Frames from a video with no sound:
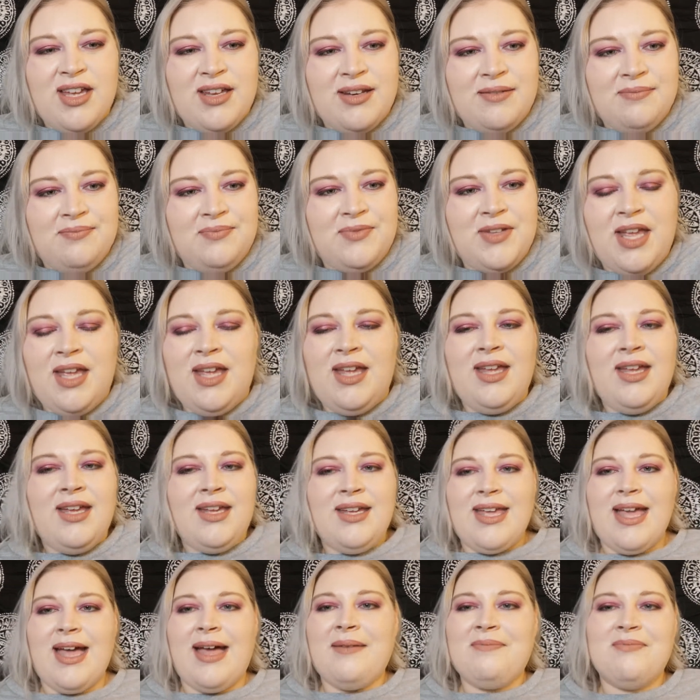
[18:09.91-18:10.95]
And
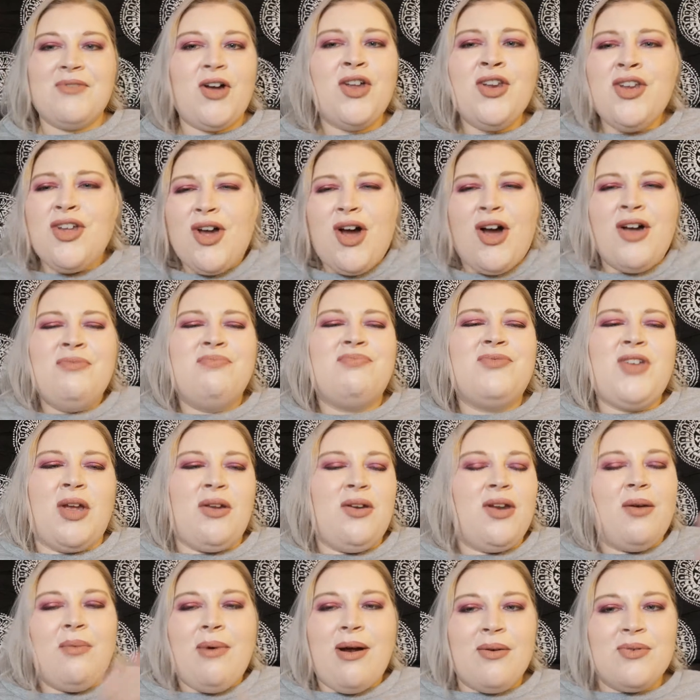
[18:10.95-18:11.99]
yeah, I don't
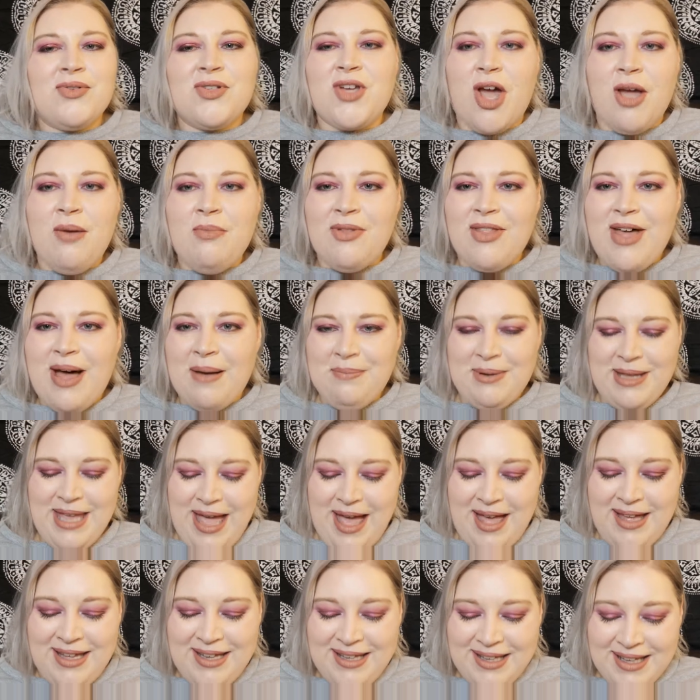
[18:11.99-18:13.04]
know where I was going with that, but yeah.